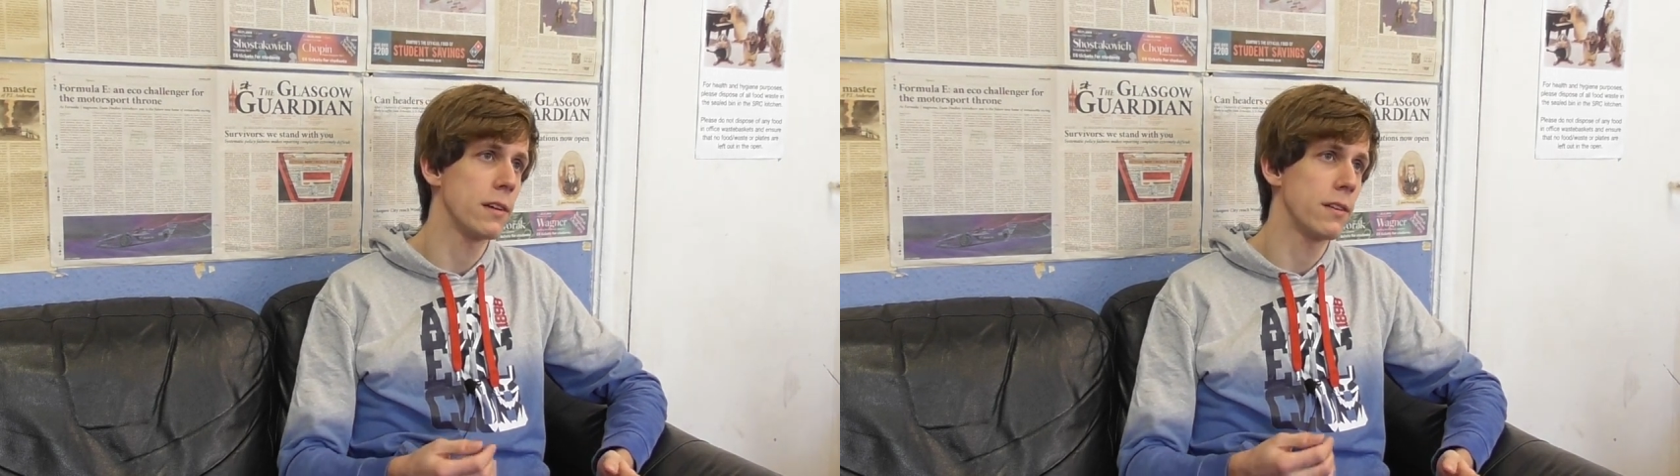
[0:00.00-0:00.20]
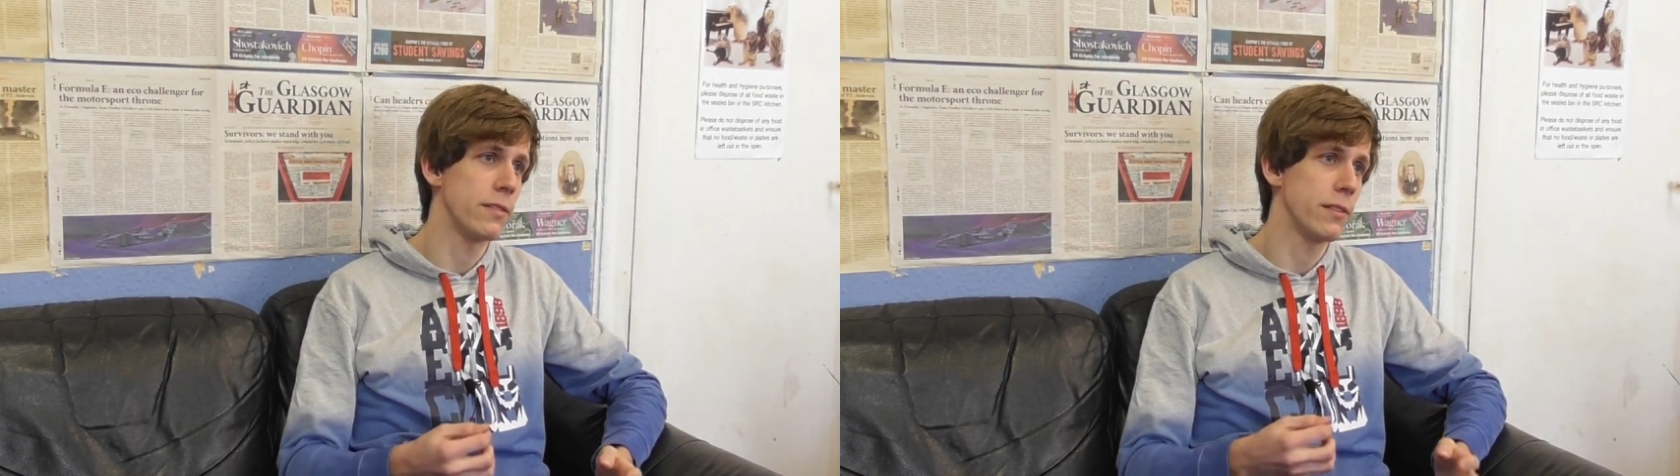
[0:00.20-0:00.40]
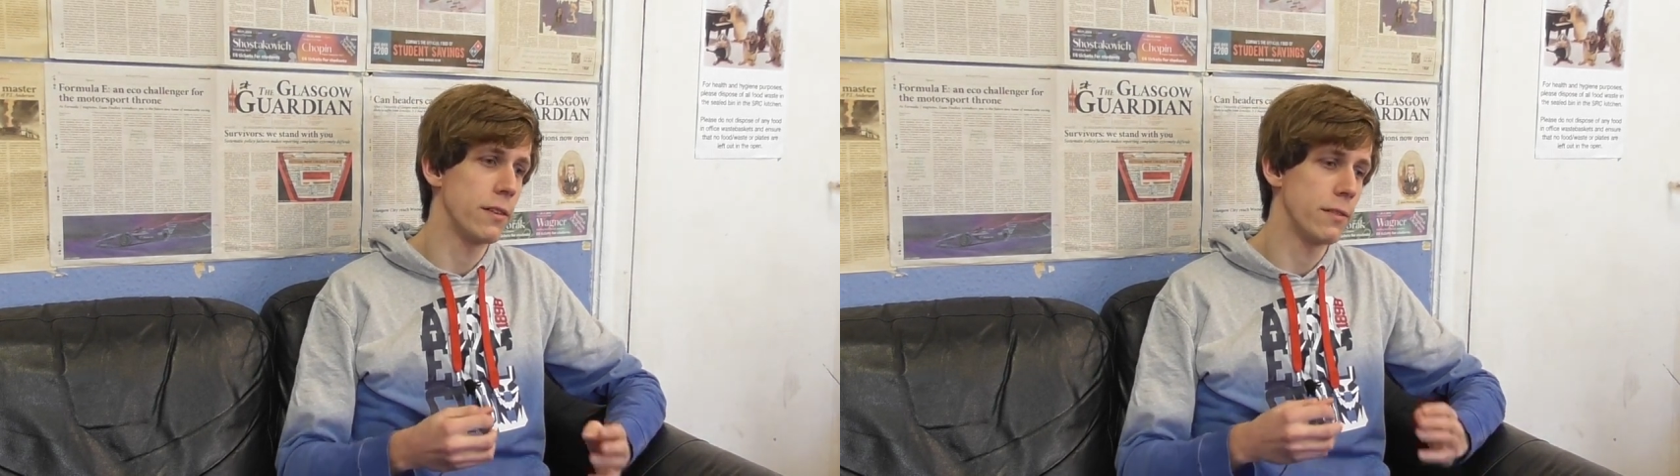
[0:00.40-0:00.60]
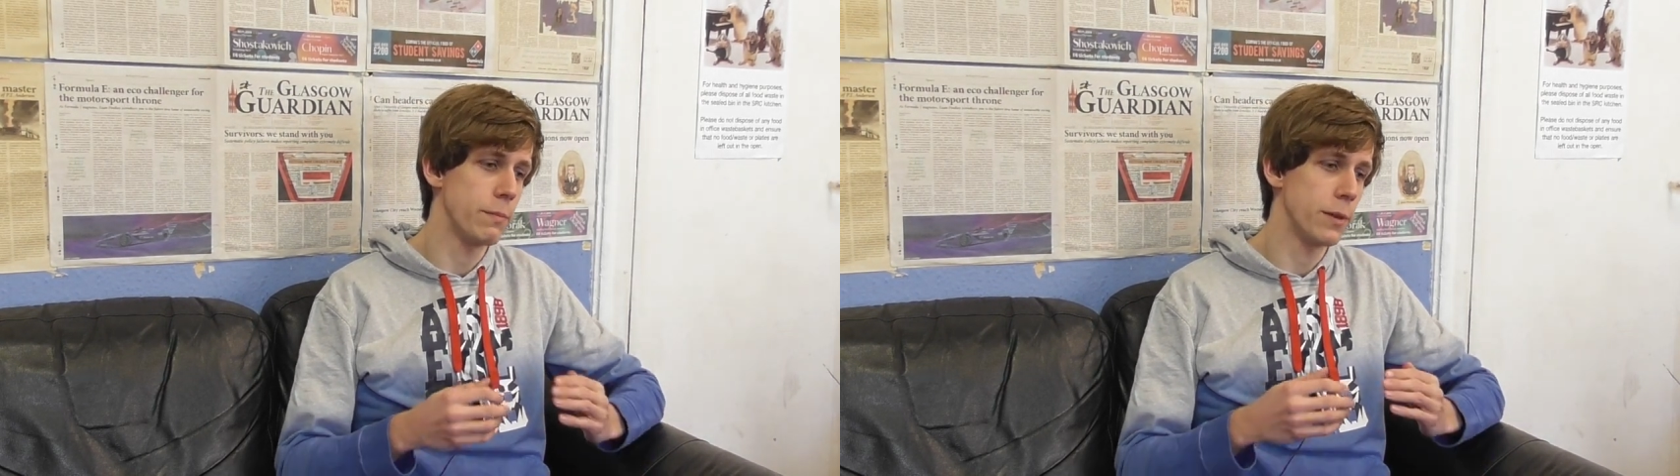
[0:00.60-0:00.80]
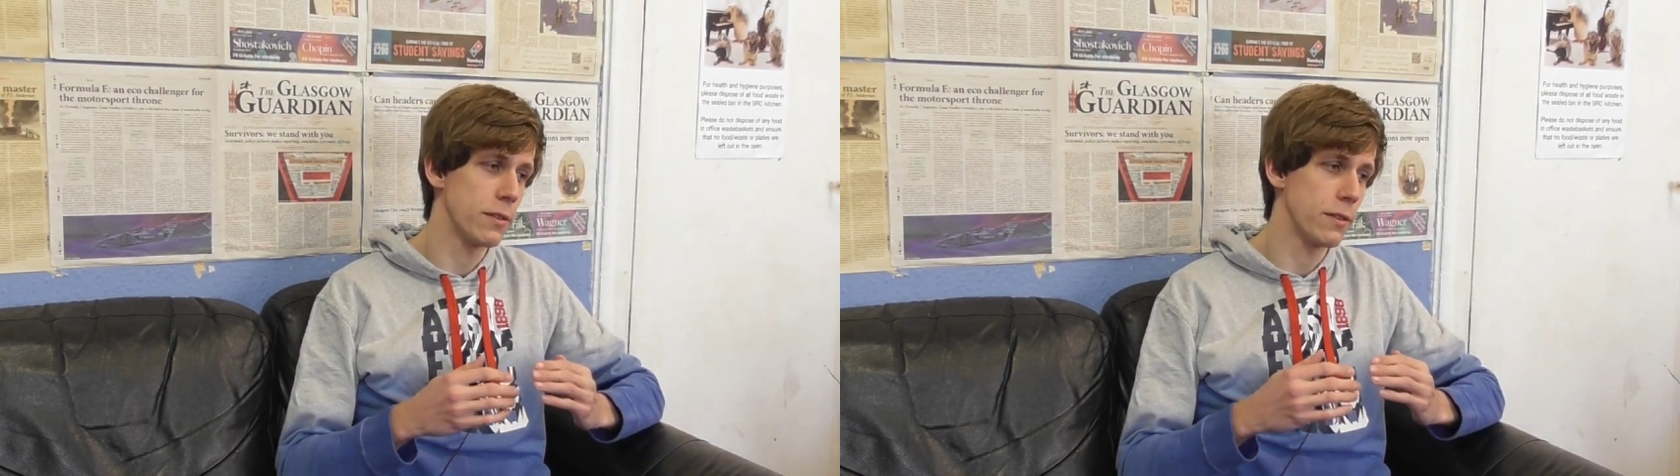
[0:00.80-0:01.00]
Because
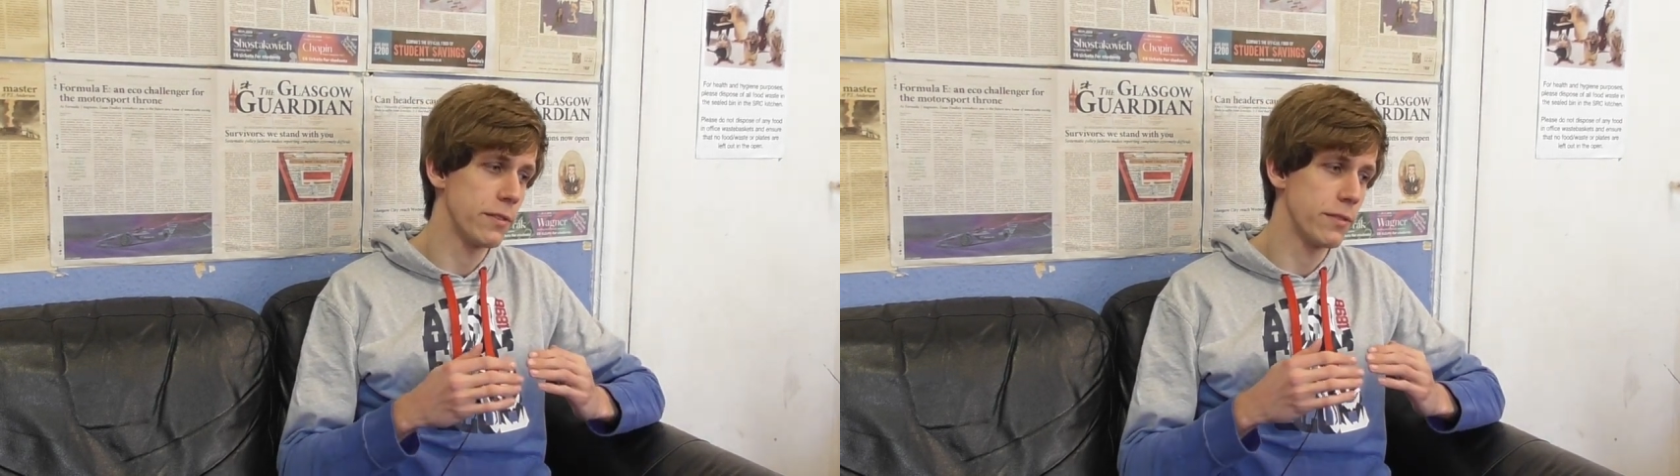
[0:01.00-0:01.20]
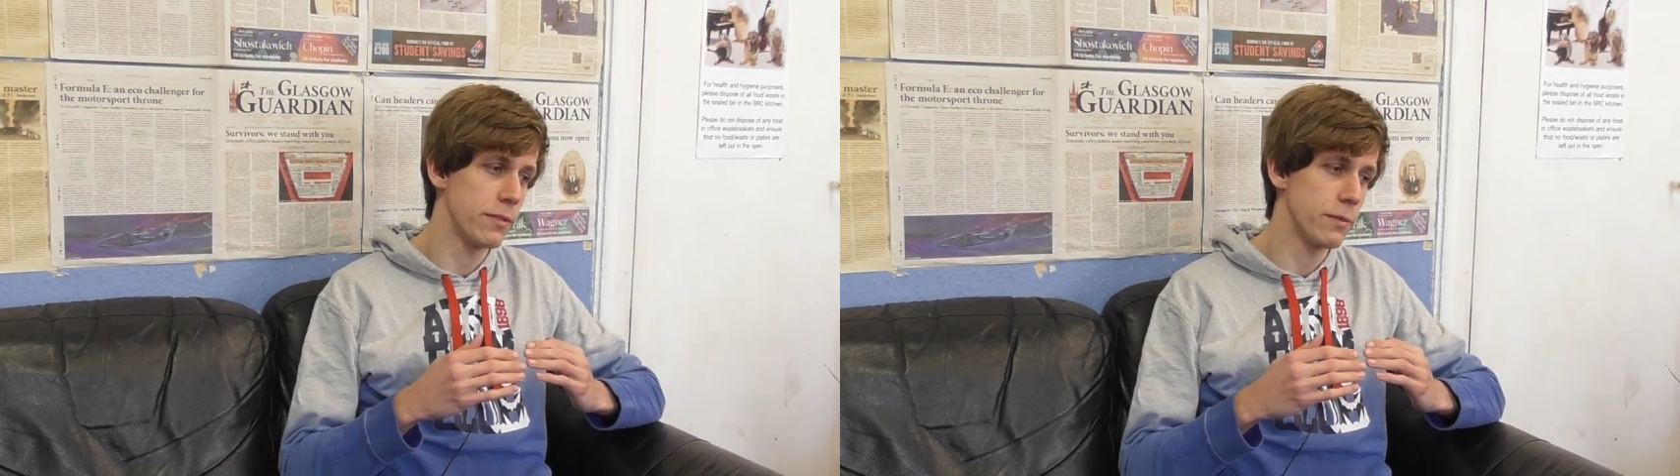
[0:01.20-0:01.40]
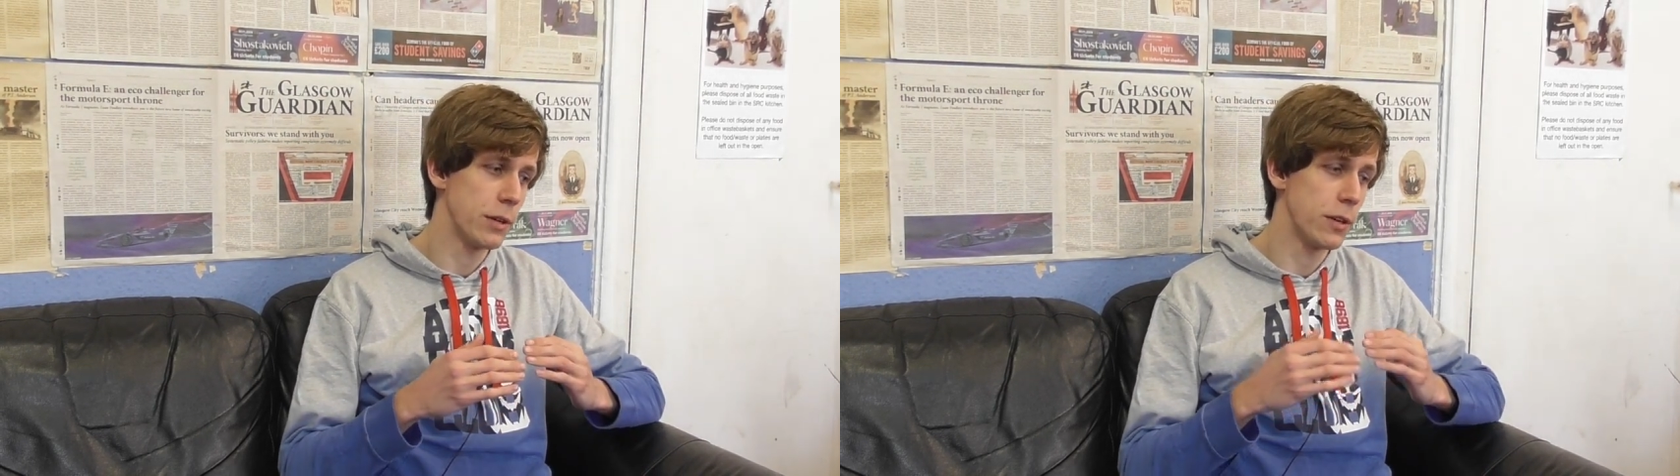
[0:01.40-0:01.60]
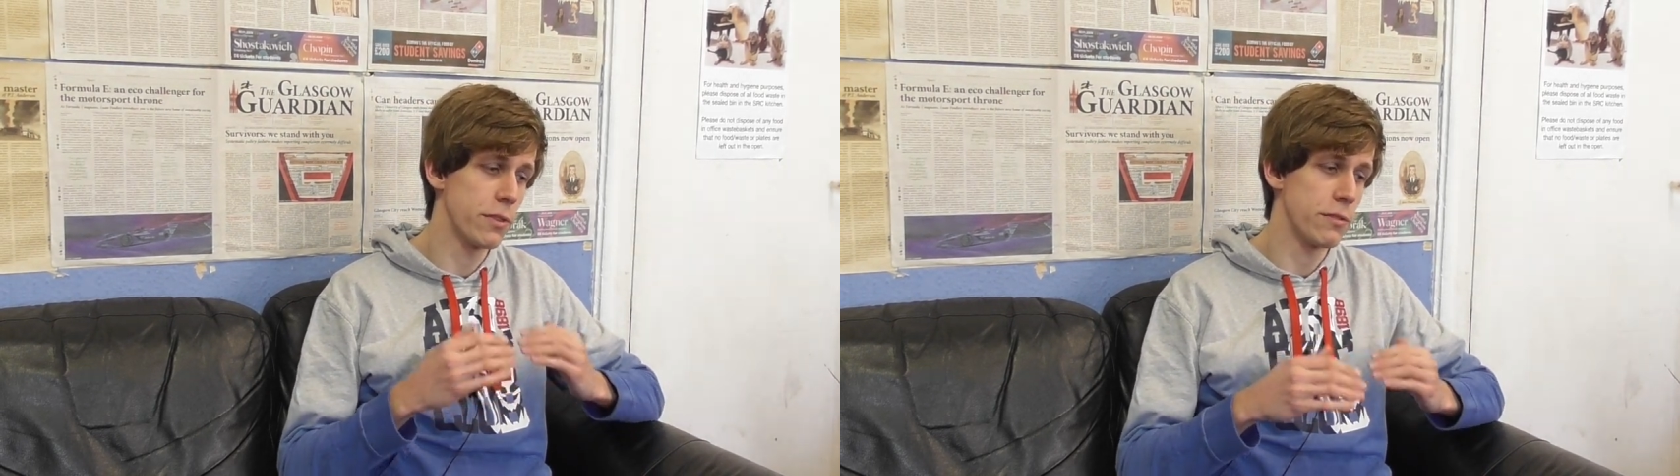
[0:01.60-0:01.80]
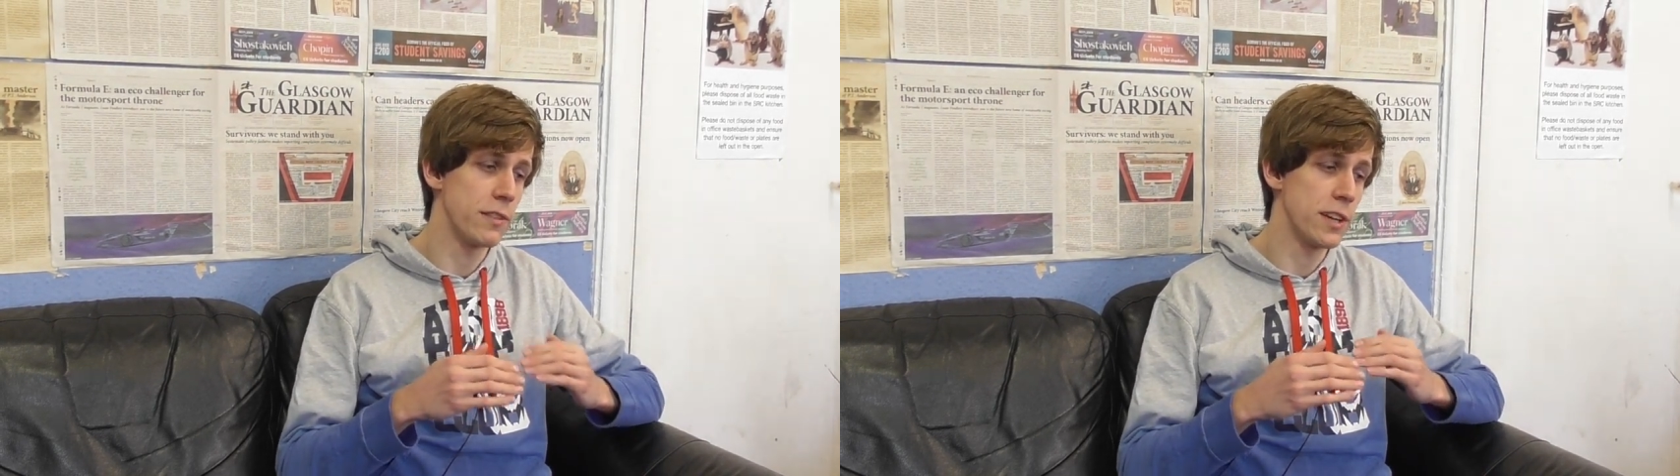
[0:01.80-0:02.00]
of the